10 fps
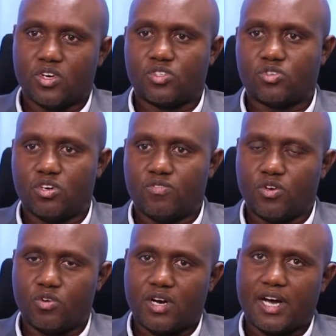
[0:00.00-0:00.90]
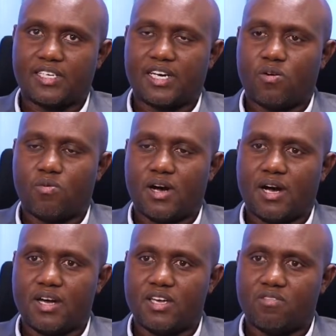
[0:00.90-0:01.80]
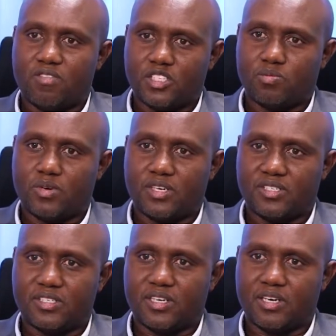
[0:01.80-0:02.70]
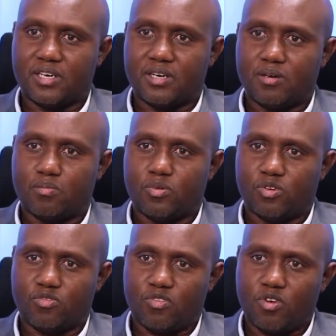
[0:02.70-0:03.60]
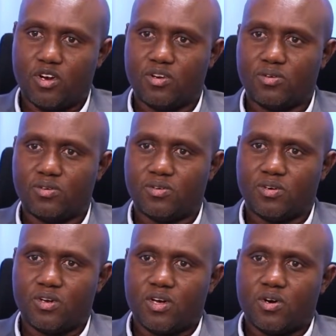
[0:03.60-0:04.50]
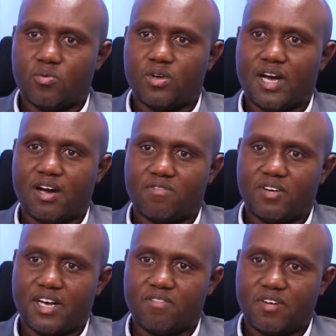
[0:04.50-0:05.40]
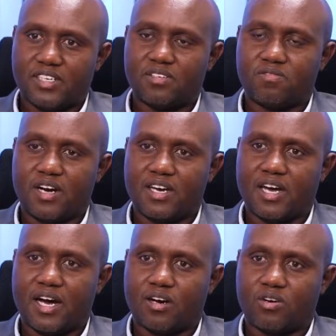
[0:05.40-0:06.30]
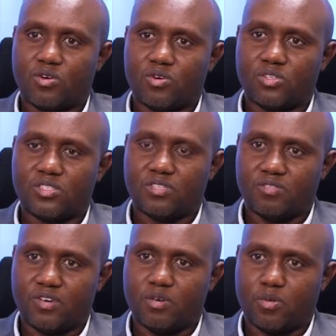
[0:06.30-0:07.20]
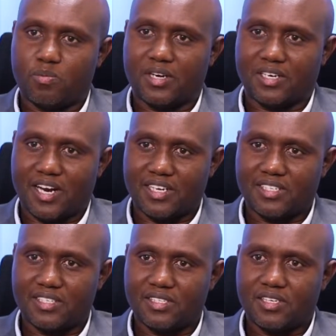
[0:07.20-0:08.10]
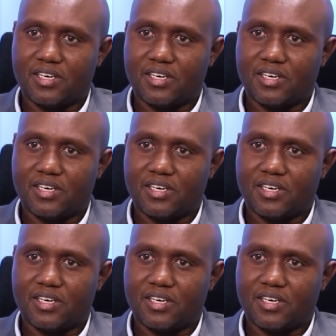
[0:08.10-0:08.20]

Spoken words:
So if you look at our investment portfolio, we have diversified across different property classes